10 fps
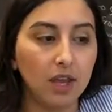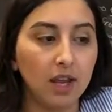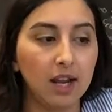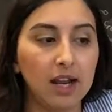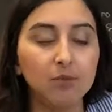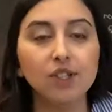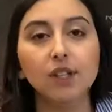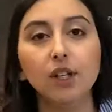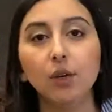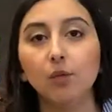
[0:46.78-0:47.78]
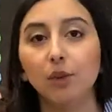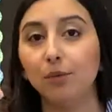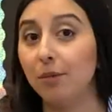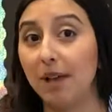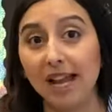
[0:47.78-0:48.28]
And I'm just going to
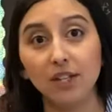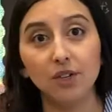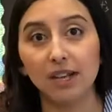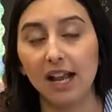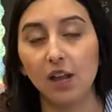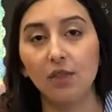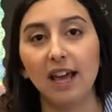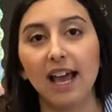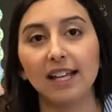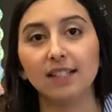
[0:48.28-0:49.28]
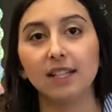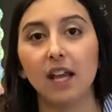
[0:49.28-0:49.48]
remind you now that